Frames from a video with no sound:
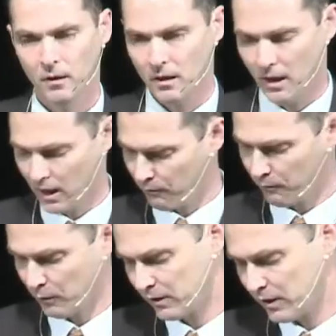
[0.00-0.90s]
And if
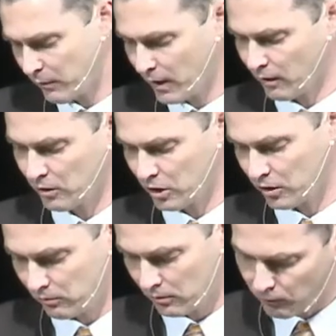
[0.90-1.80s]
we skip down, just
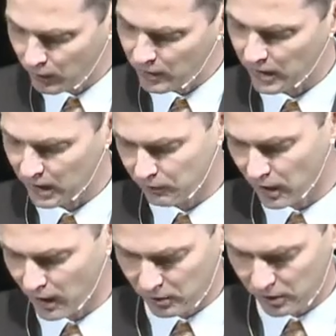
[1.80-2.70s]
for the sake of
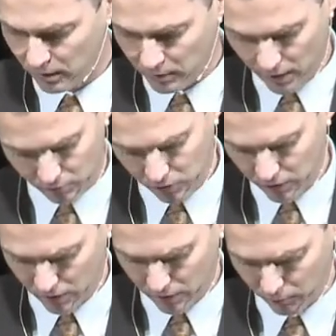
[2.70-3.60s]
time, skip down to
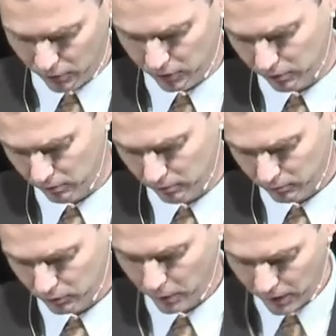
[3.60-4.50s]
the end, verse
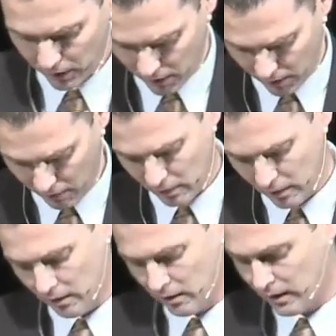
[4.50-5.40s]
29.
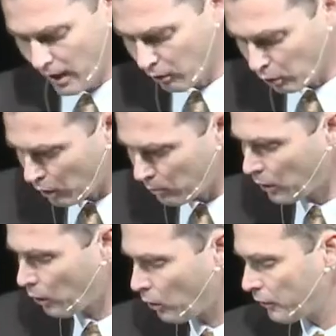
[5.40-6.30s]
Now, Lord,
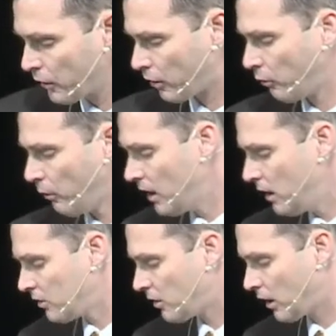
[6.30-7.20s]
behold their
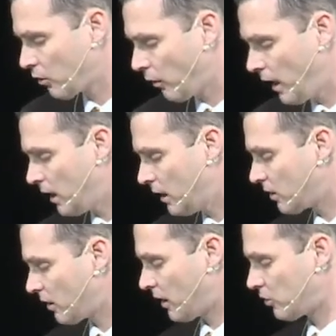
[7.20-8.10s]
threatenings and grant
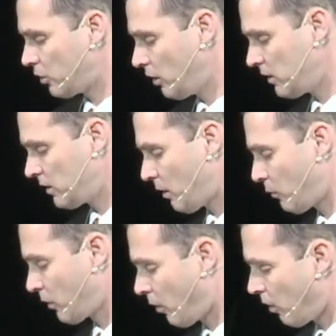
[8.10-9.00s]
unto thy servants that
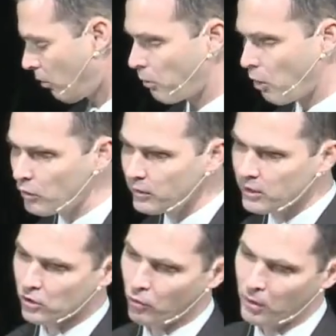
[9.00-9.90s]
with all
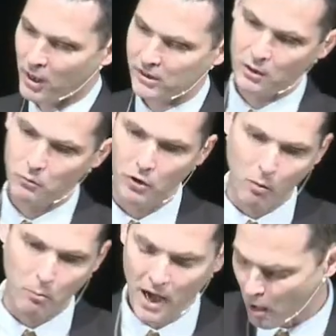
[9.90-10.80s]
boldness, or we might say with all
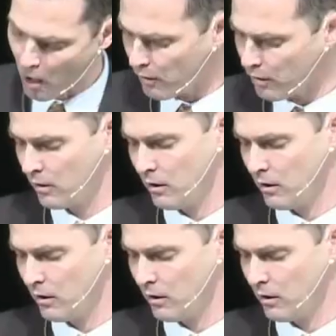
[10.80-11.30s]
power,